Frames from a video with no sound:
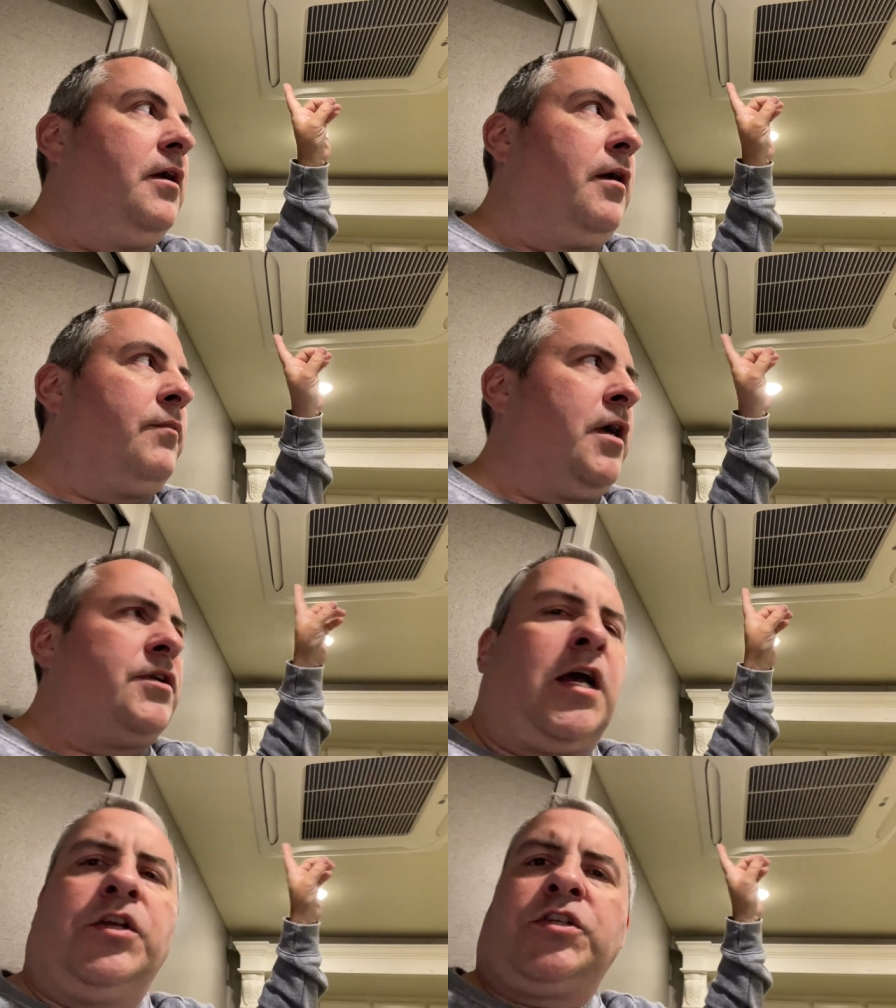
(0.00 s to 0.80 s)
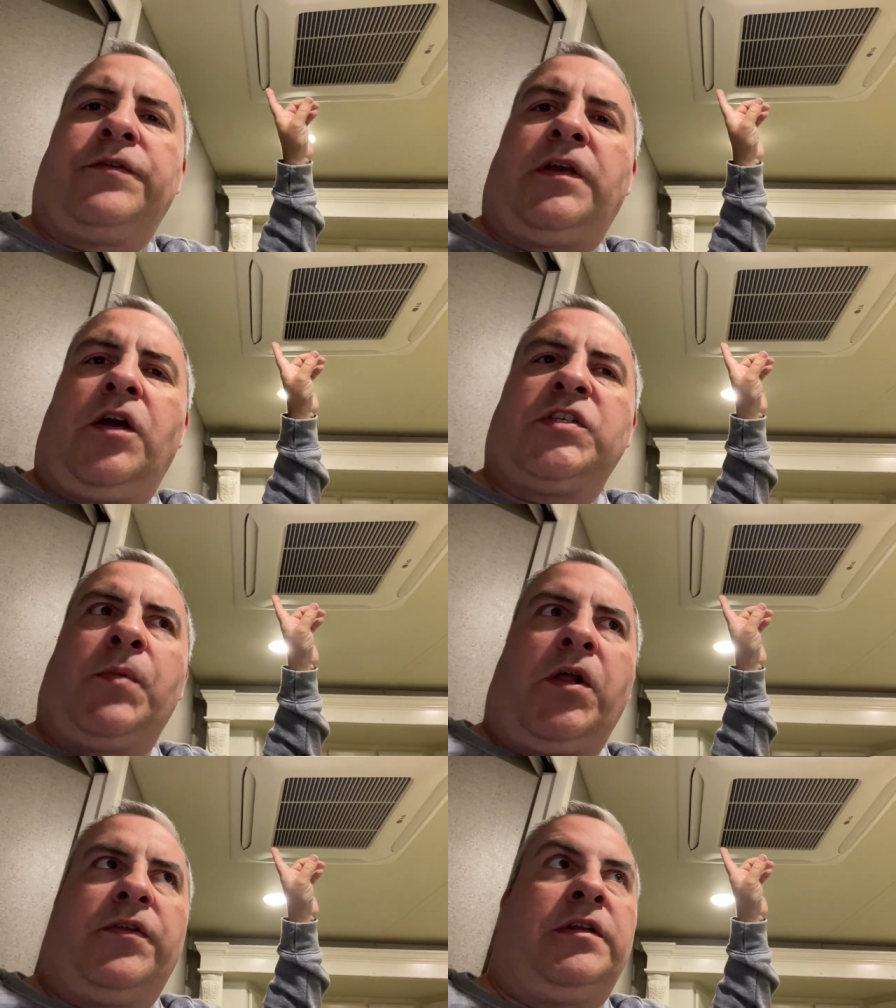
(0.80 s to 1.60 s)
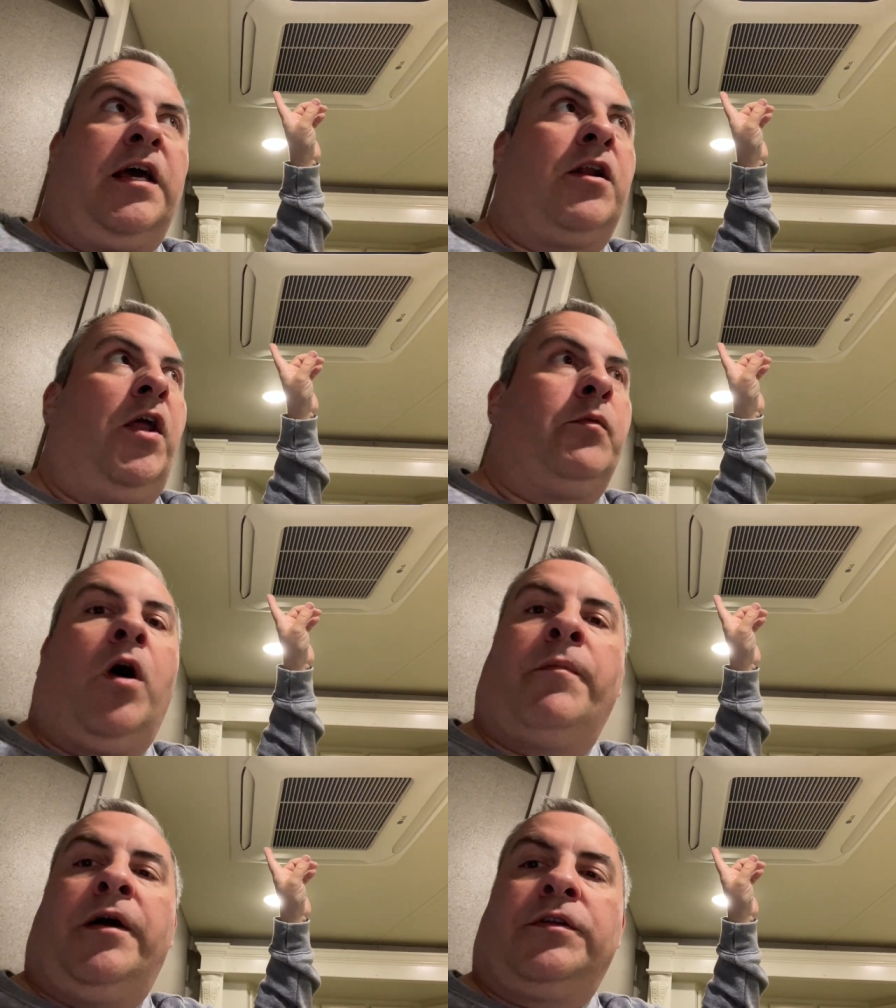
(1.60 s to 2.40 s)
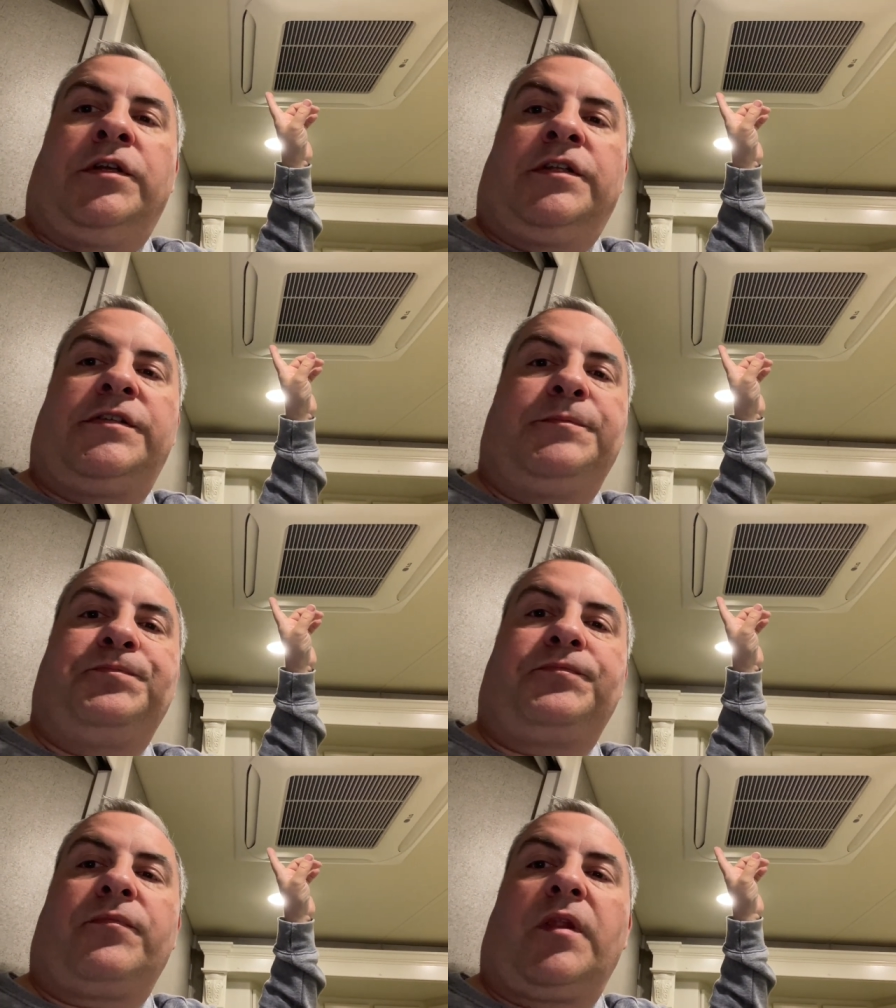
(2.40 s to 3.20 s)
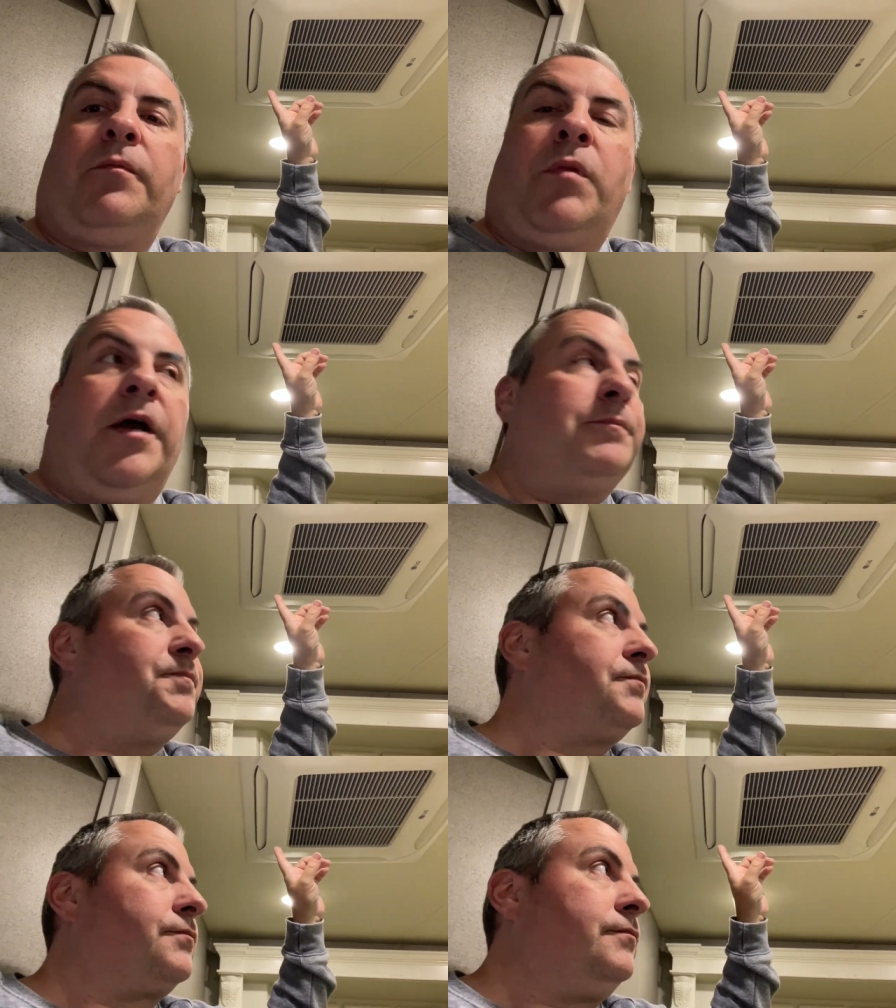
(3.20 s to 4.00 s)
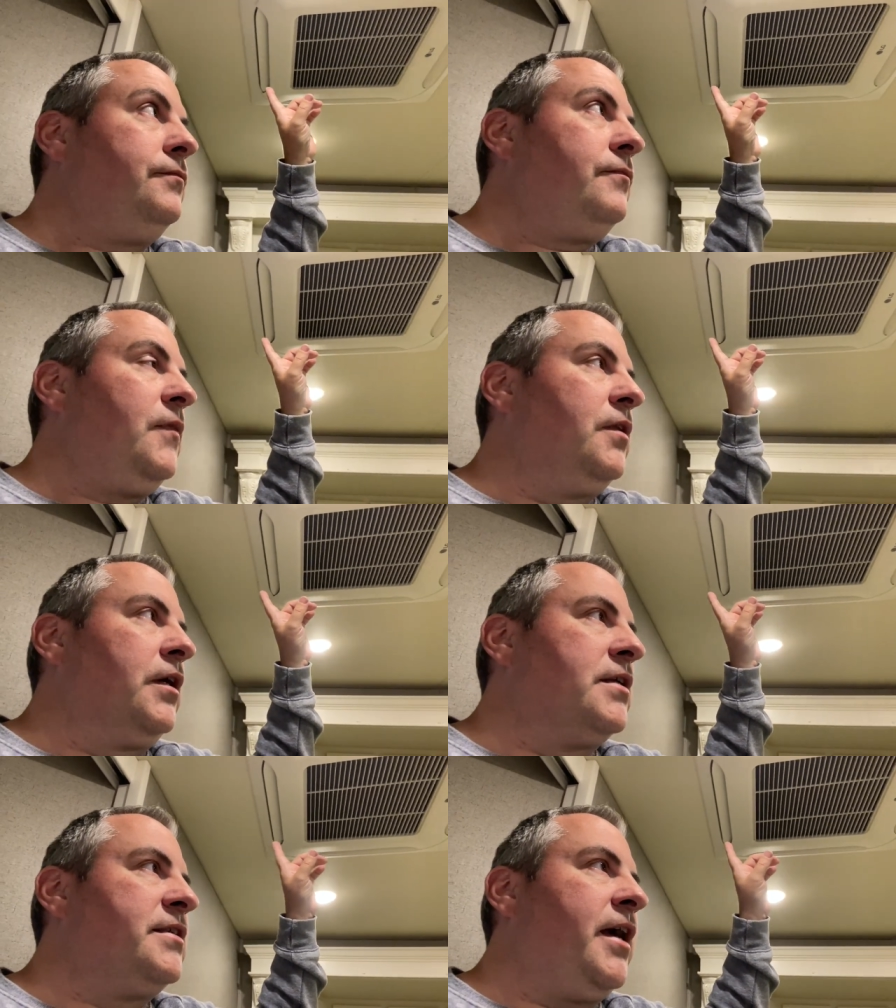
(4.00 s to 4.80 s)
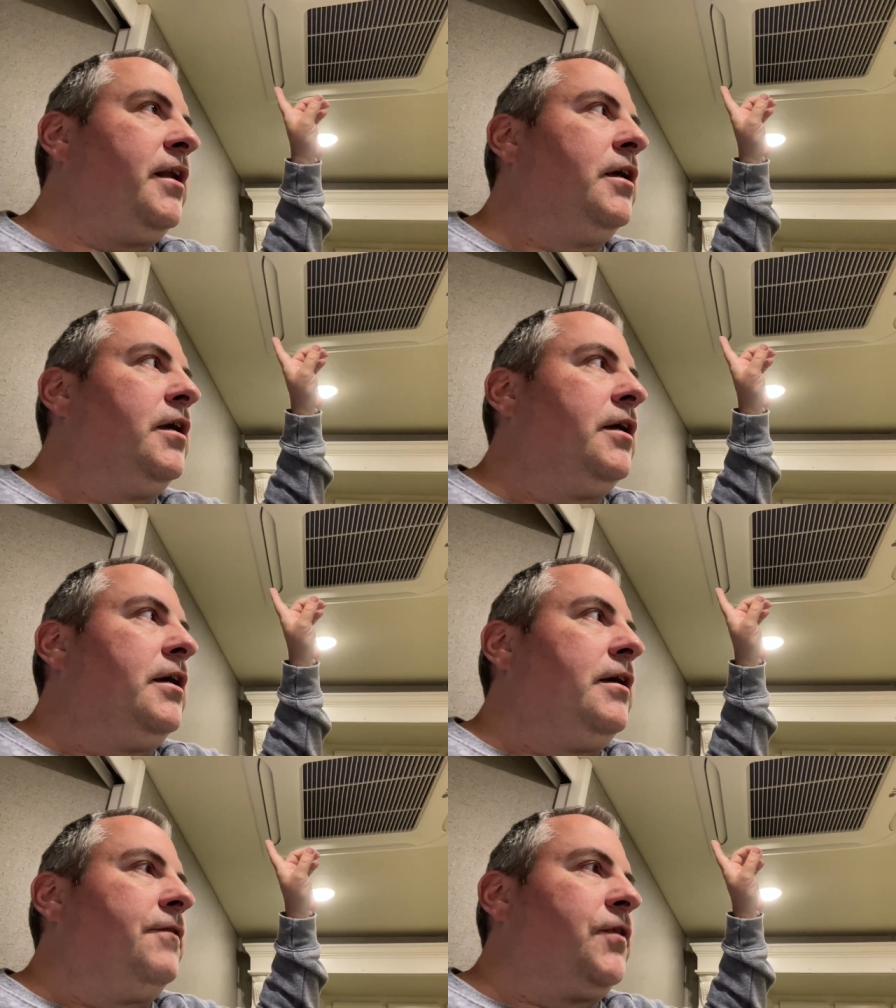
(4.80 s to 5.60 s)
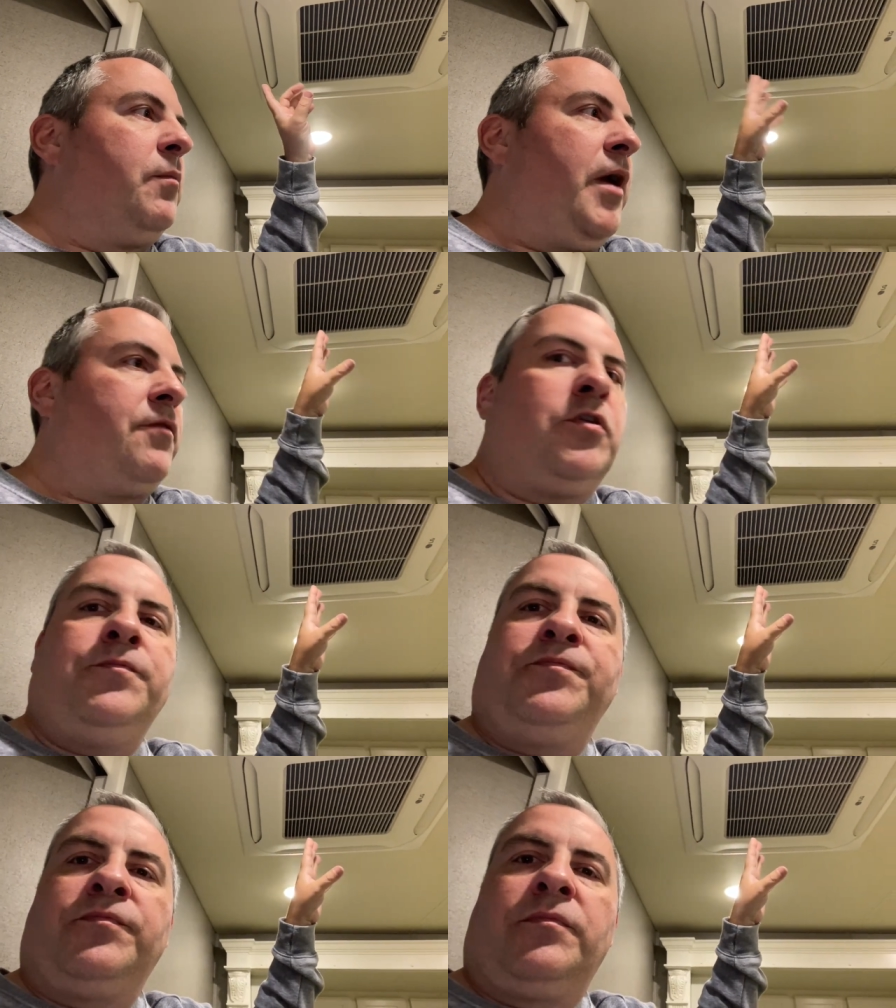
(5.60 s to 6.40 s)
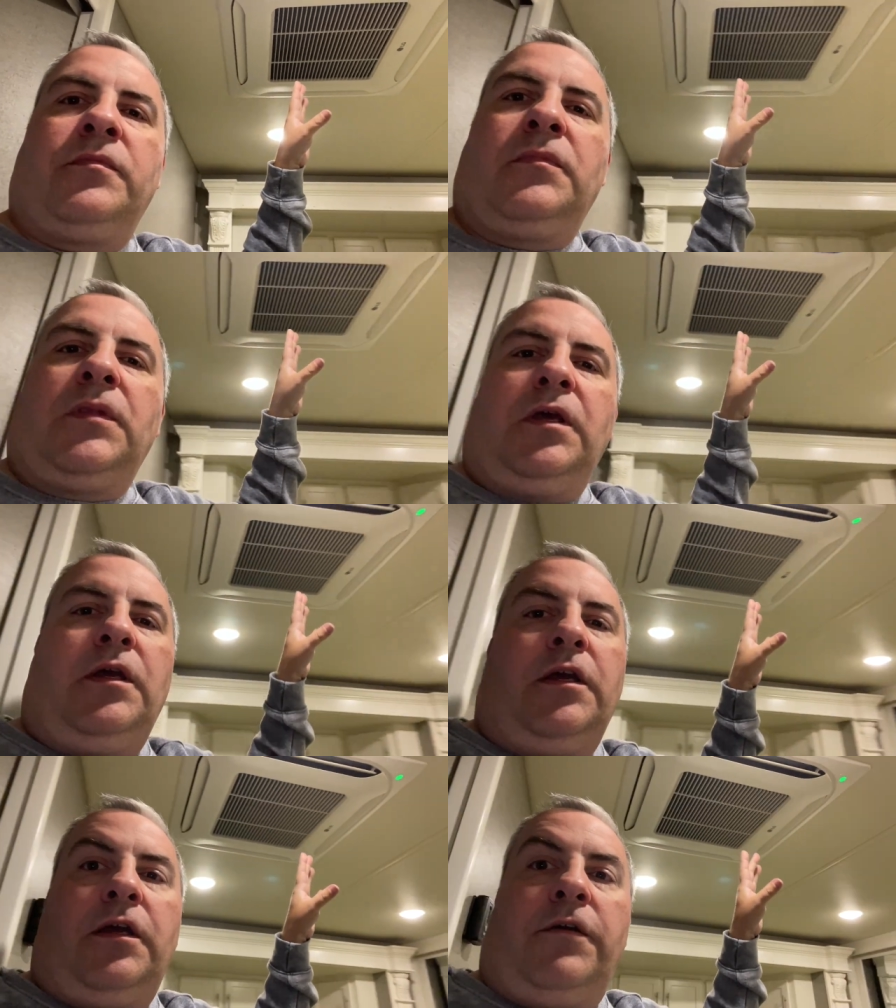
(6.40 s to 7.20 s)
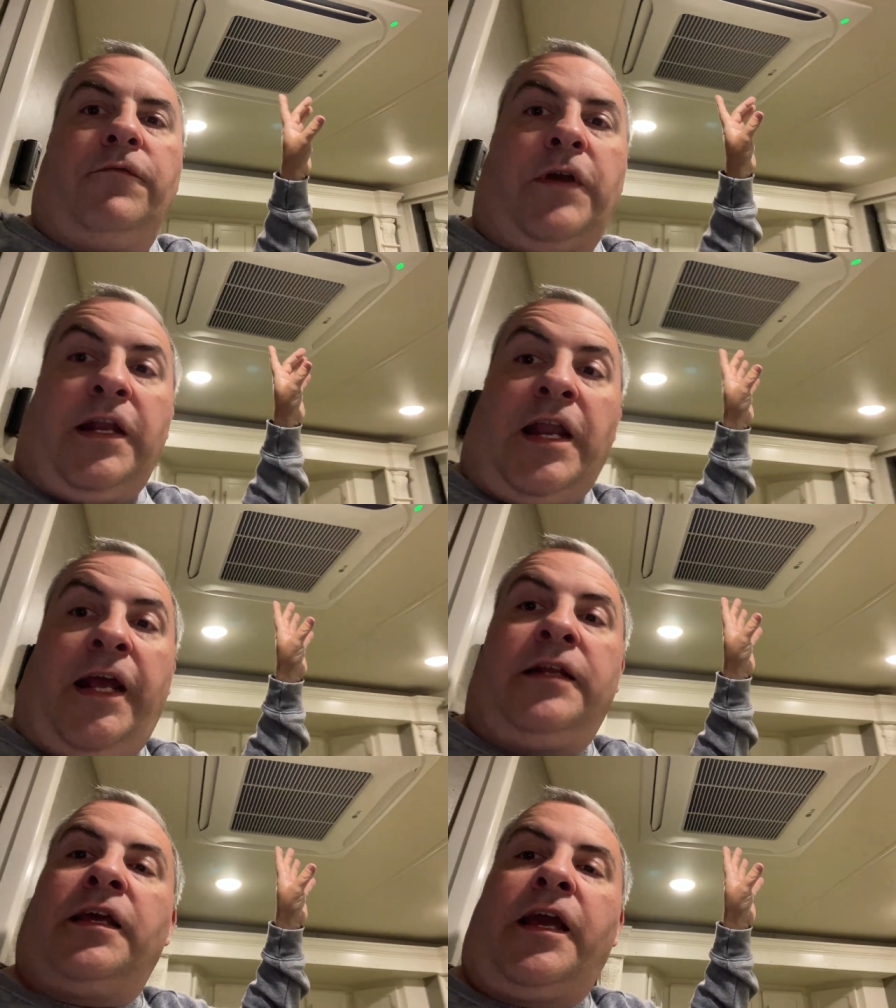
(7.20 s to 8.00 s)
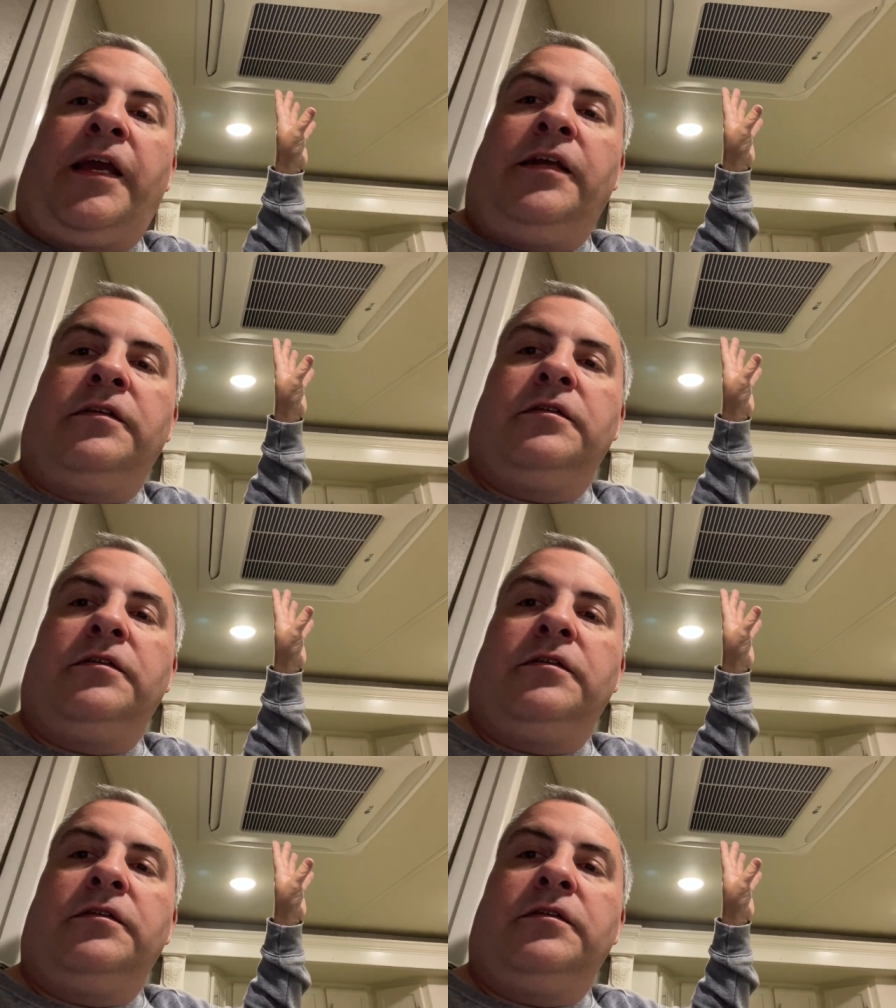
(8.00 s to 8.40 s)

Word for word: I'm not entirely sure if they go smaller than that on the wall mount units, but the cassette for the bedroom at 9K,